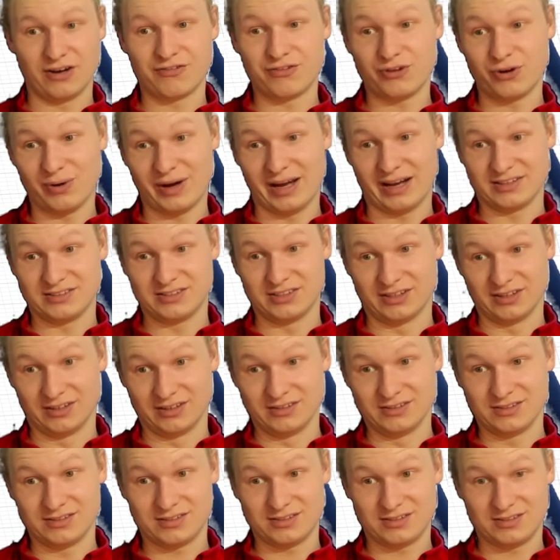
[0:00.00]
few
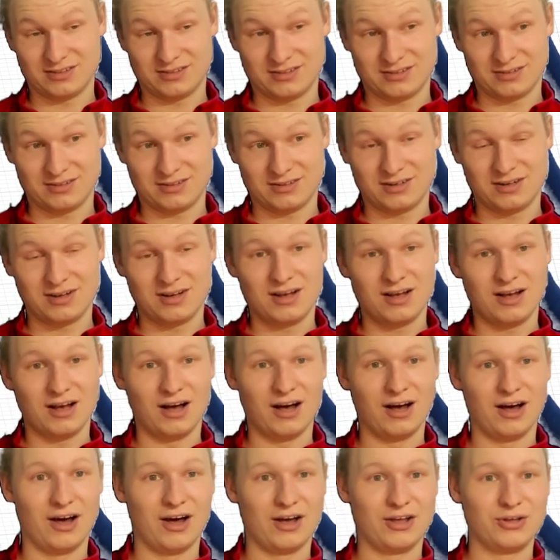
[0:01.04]
hexagons.
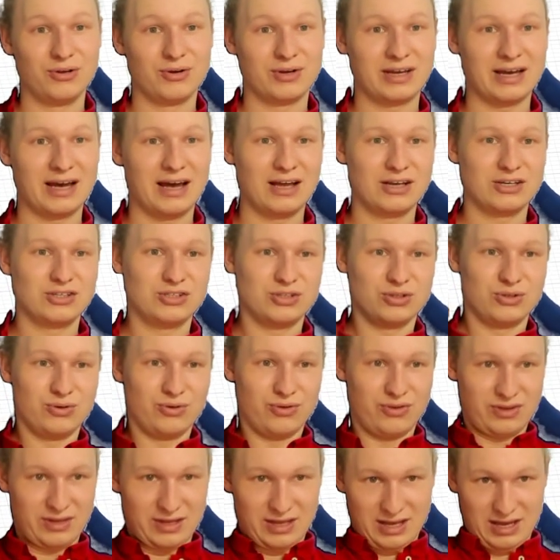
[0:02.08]
You can do
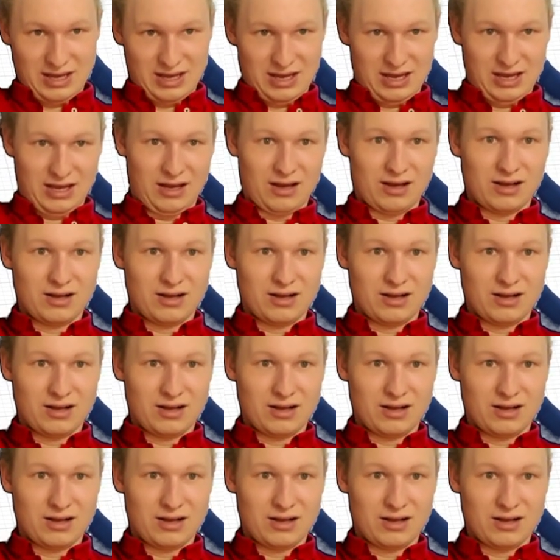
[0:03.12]
the